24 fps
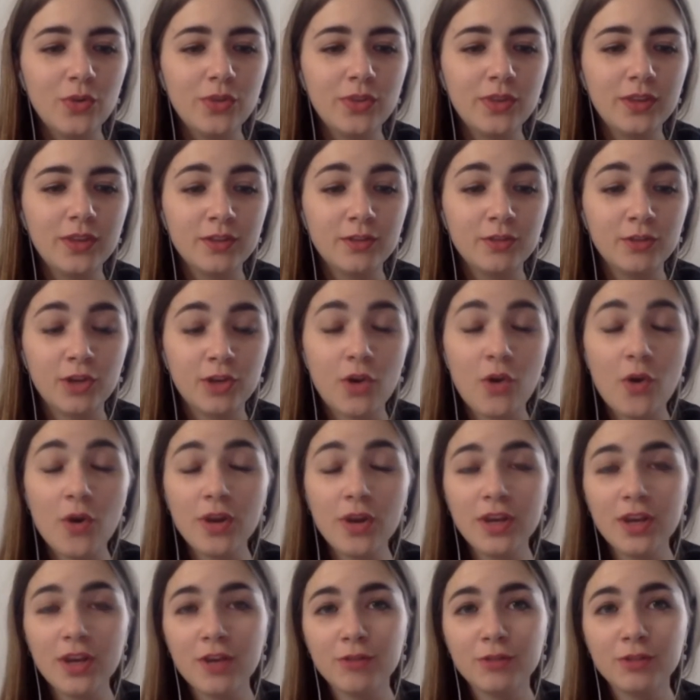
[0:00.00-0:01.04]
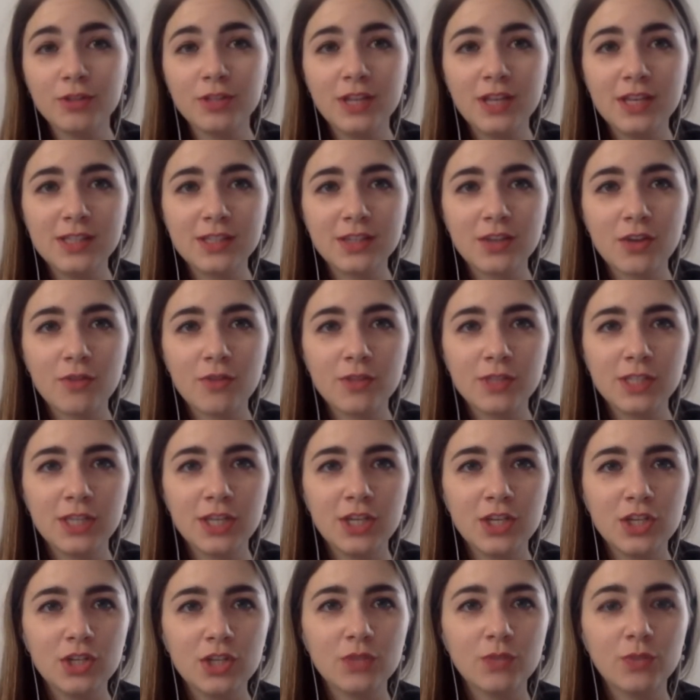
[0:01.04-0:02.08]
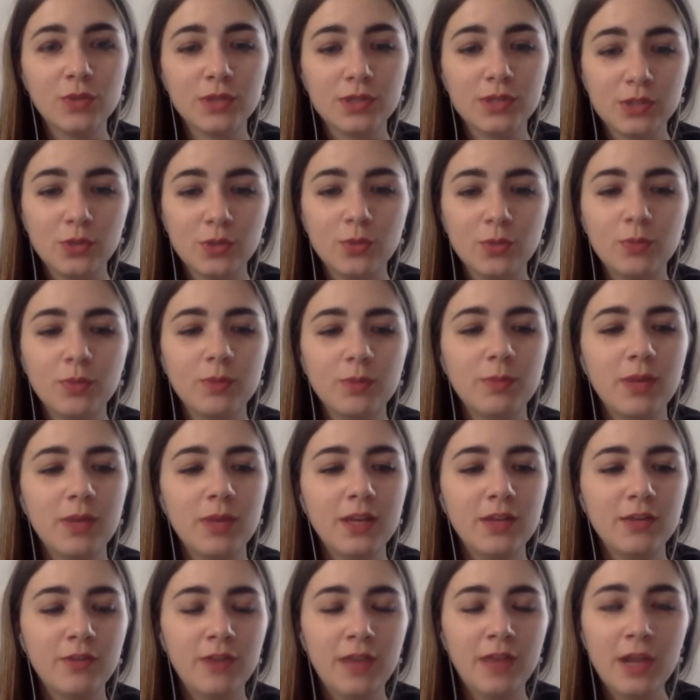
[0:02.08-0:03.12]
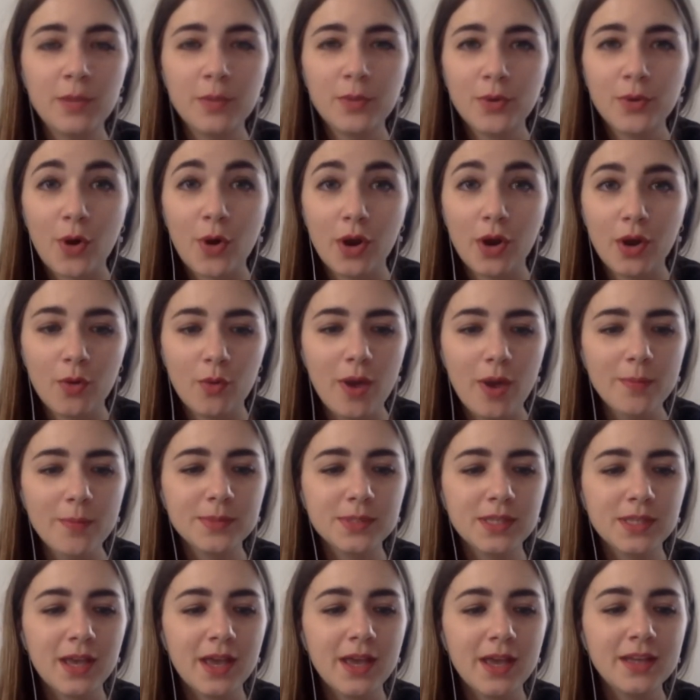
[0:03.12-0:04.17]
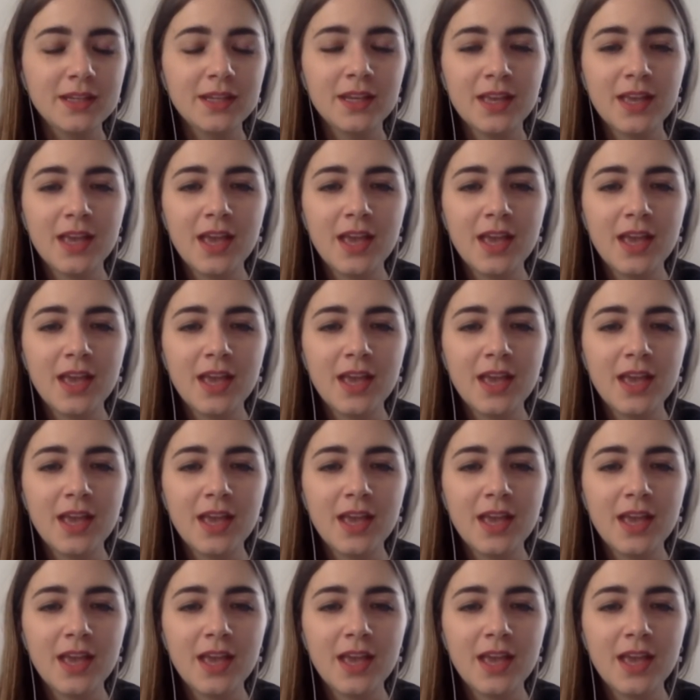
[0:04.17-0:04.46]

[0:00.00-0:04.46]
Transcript: the recording of today's conversation will soon be made available on our website.